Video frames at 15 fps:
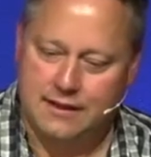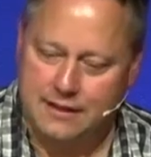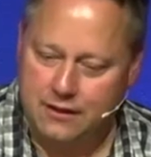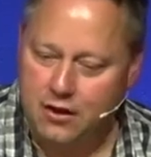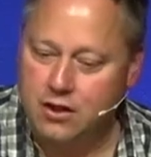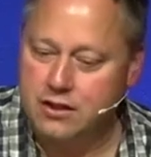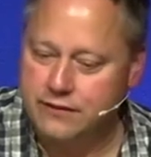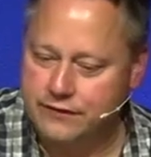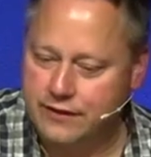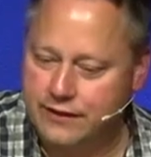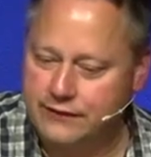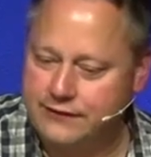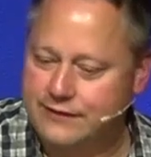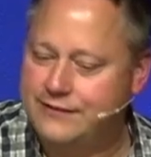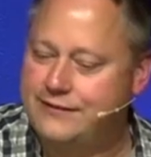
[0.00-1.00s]
all of
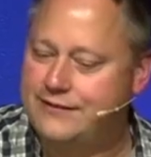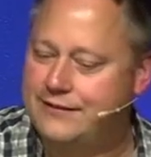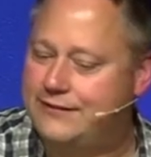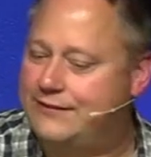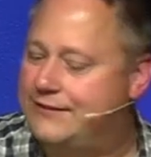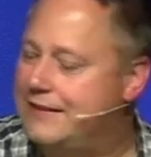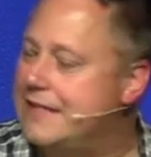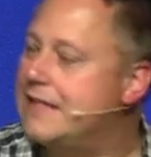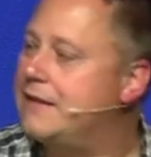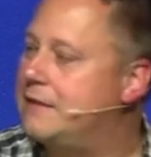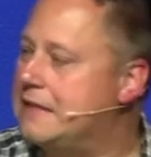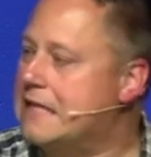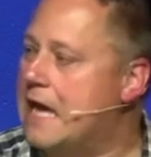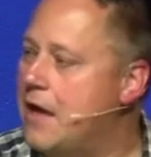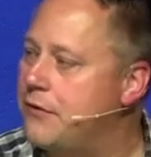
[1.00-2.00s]
us, is to seek
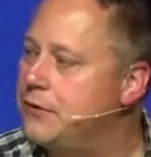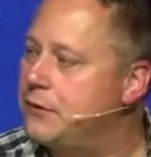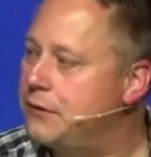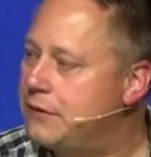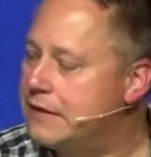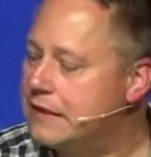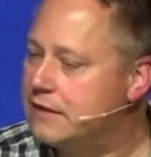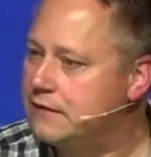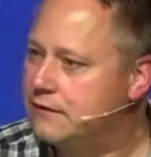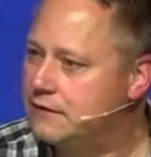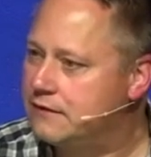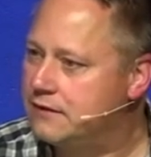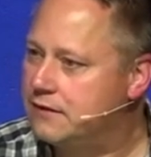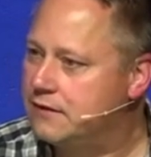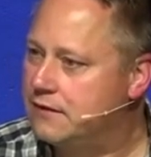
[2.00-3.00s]
the other
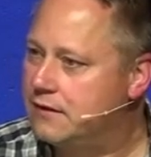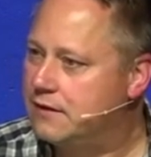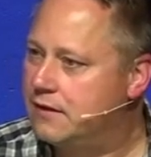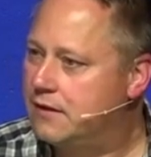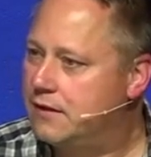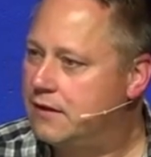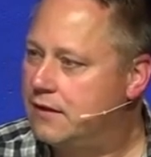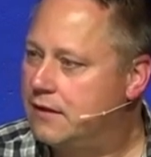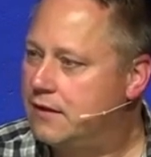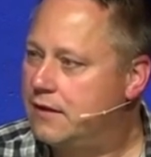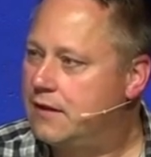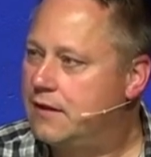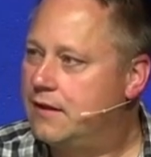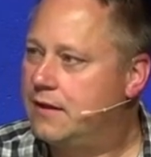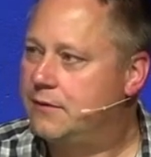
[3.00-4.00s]
things
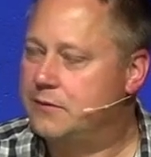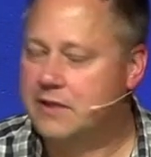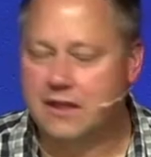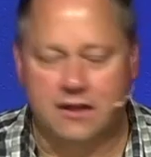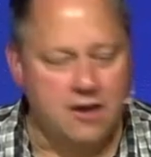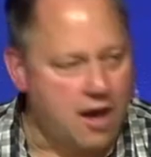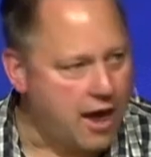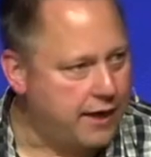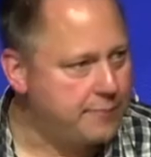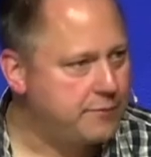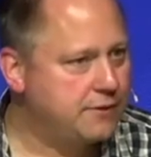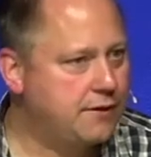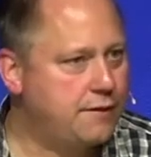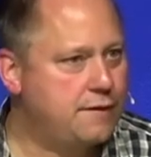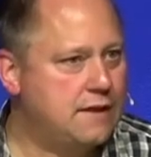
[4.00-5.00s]
we get caught up
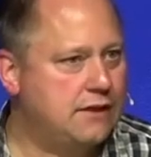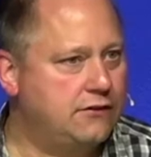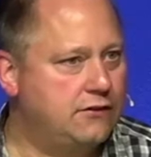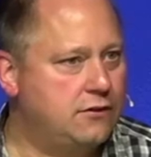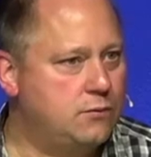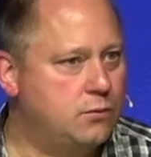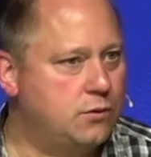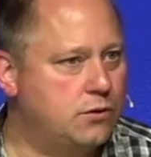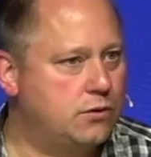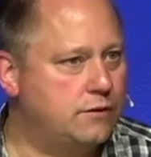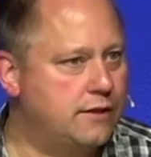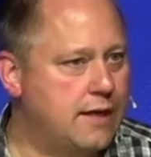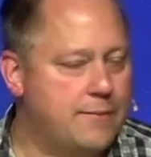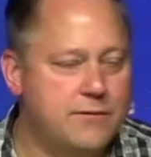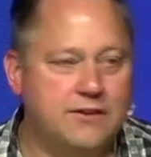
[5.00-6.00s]
in the things of the world,
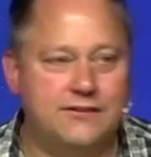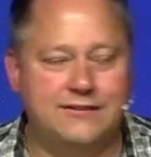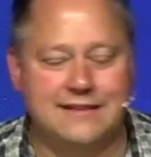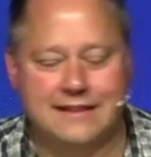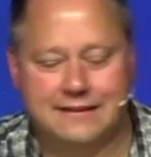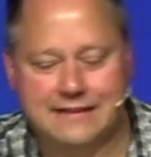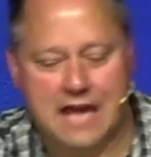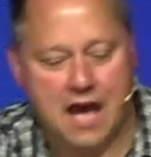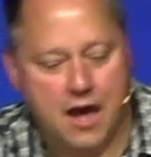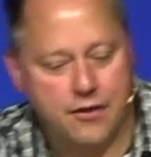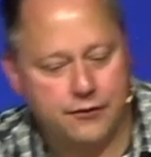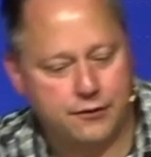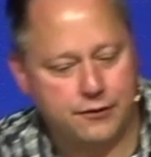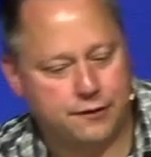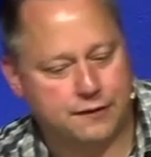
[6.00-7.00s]
and I'm going to seek the
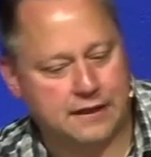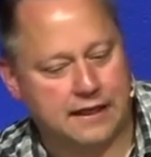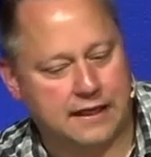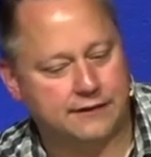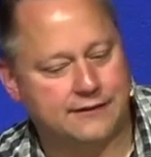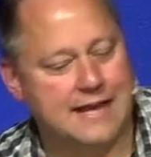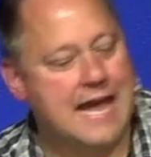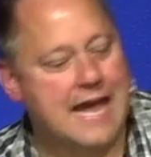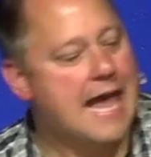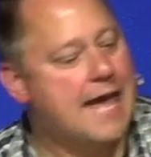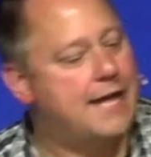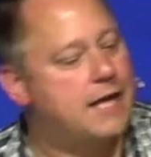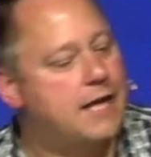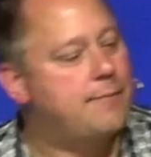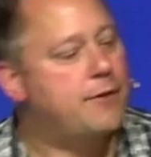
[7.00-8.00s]
other things,
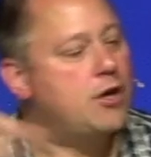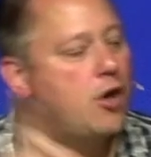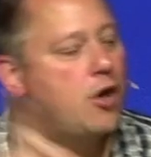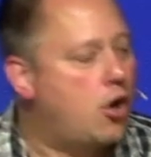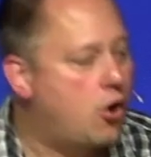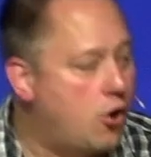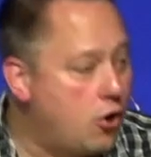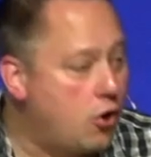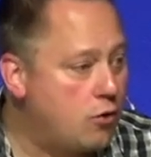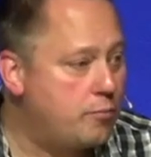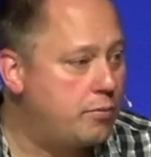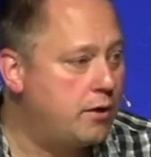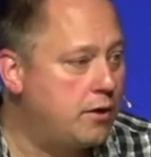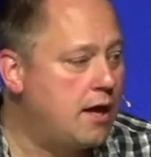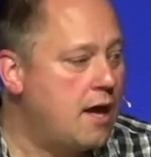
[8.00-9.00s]
and I'm going to
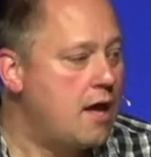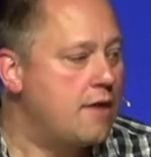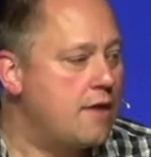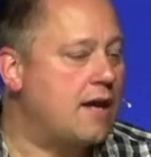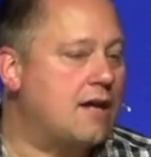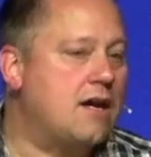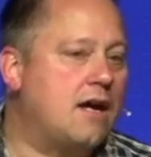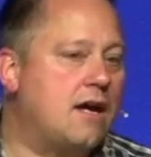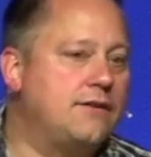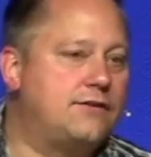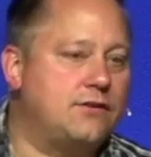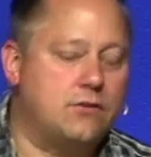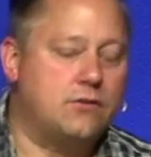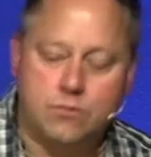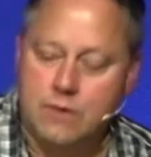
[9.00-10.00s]
hope that
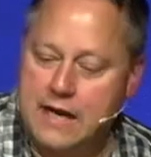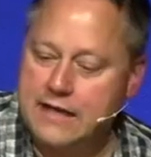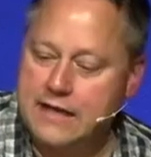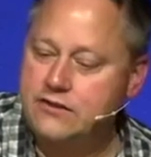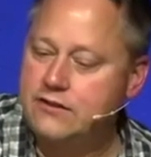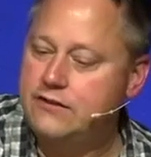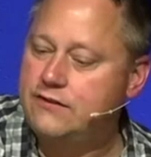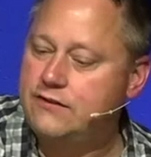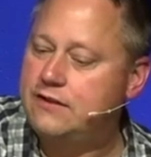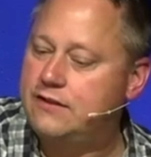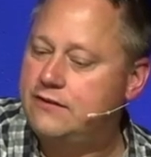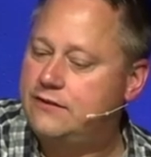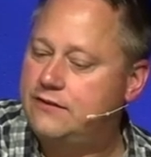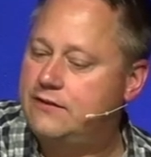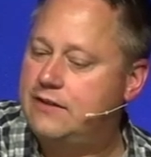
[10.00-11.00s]
God's
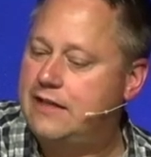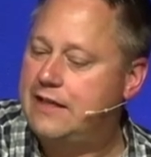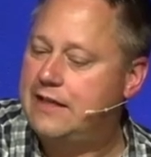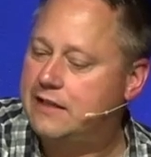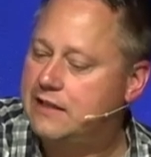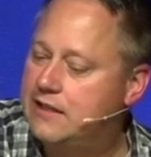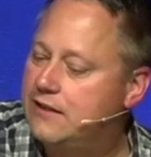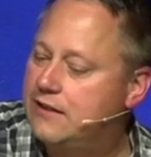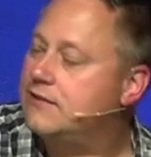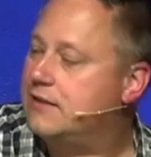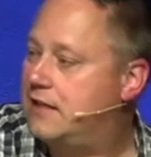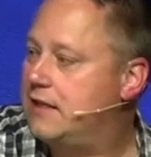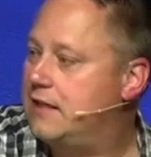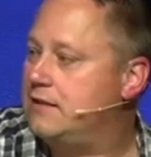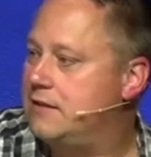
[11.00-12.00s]
righteousness and his
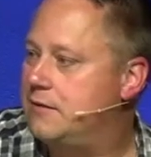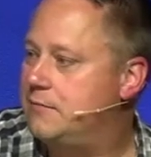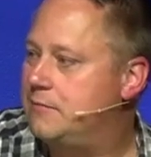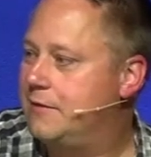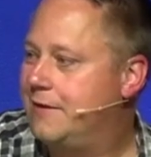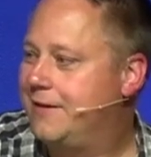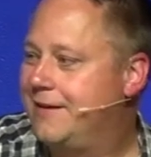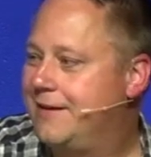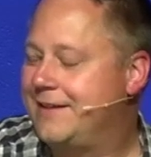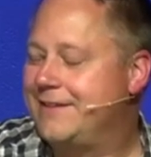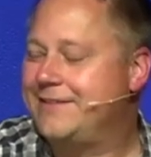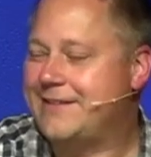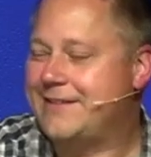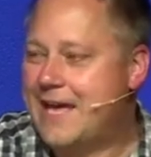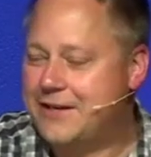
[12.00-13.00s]
kingdom
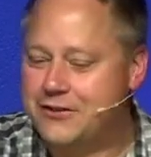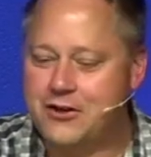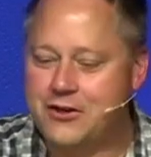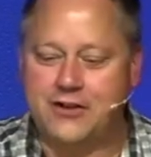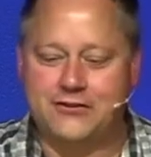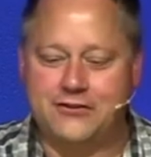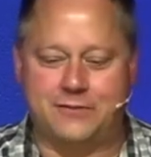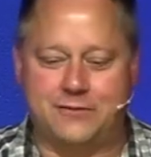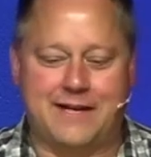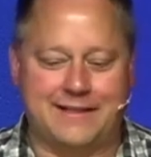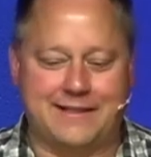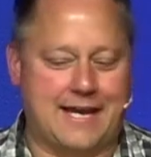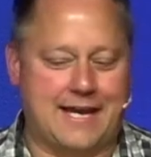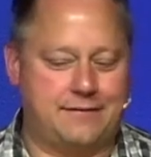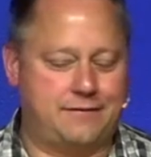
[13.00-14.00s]
is added onto my
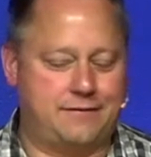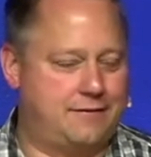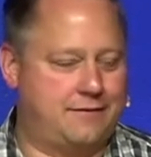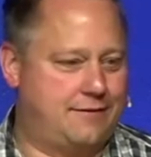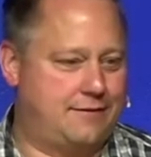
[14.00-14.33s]
life.